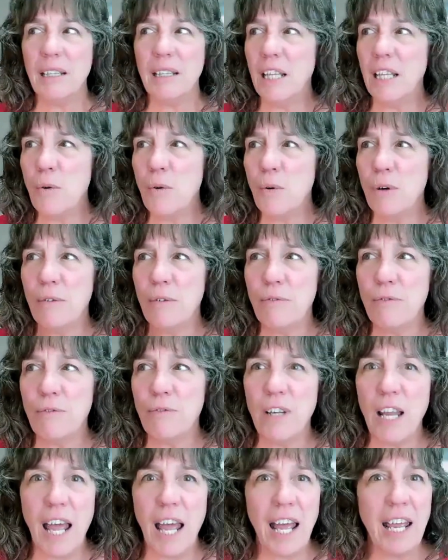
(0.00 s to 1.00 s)
There were
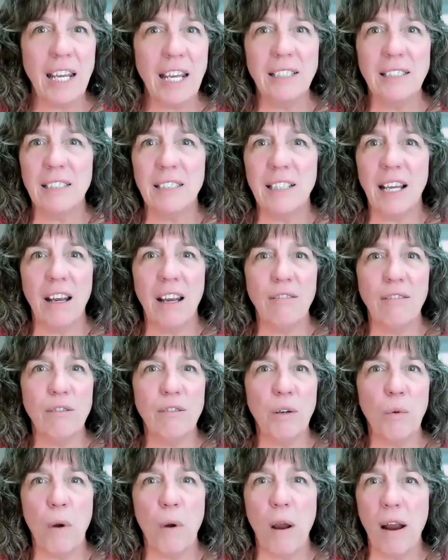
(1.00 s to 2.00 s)
flags
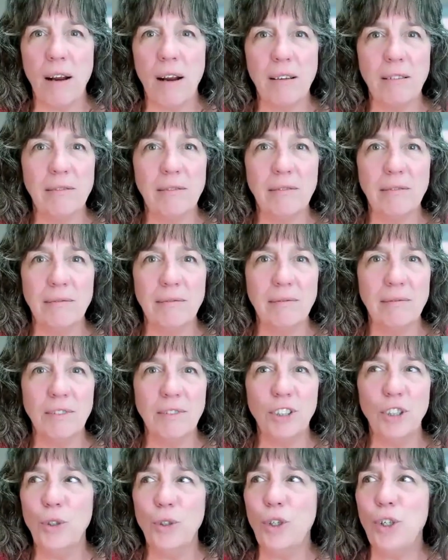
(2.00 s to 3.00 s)
everywhere.
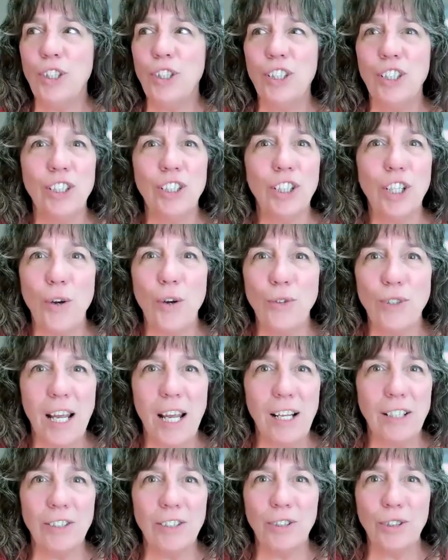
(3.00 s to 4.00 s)
You couldn't go
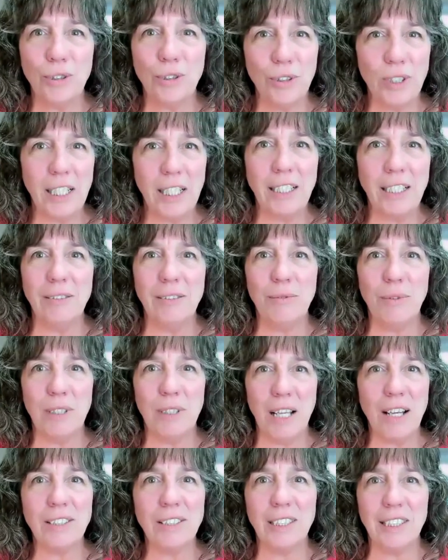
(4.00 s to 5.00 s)
down the street
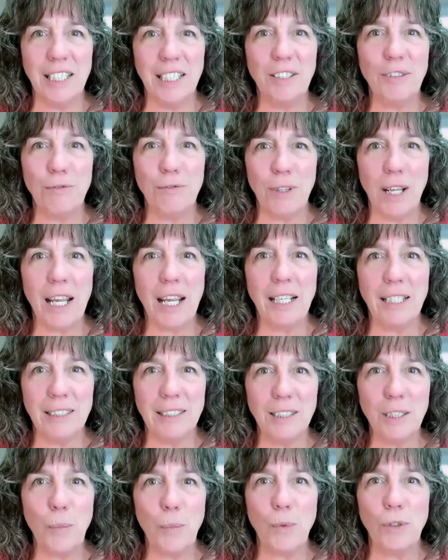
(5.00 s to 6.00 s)
without seeing a flag in
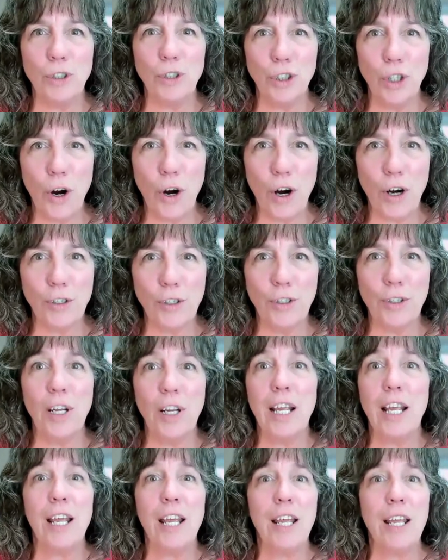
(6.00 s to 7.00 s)
someone's yard or
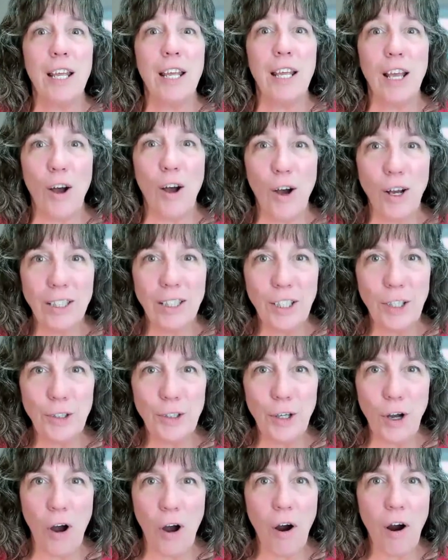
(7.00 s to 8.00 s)
on their
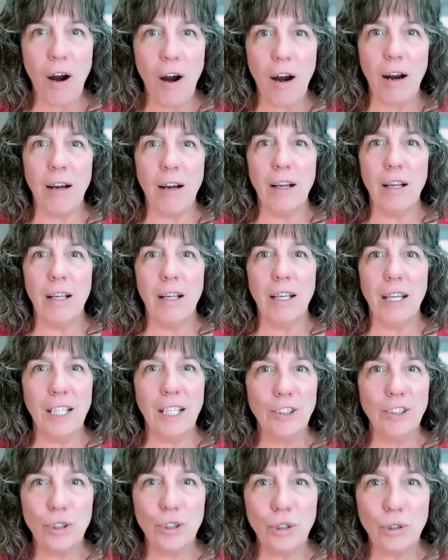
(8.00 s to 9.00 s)
car,
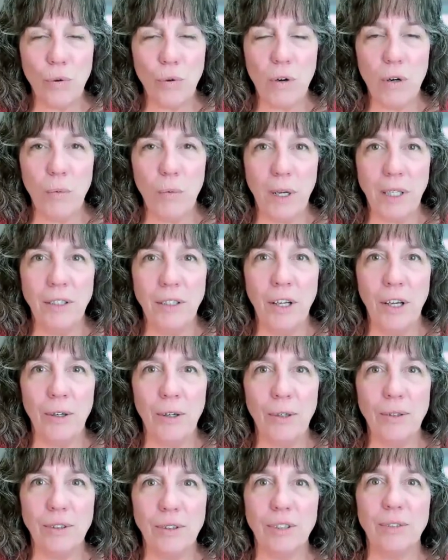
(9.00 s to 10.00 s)
in store
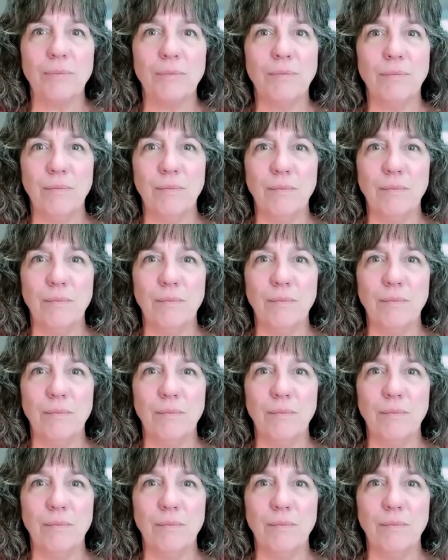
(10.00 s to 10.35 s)
windows.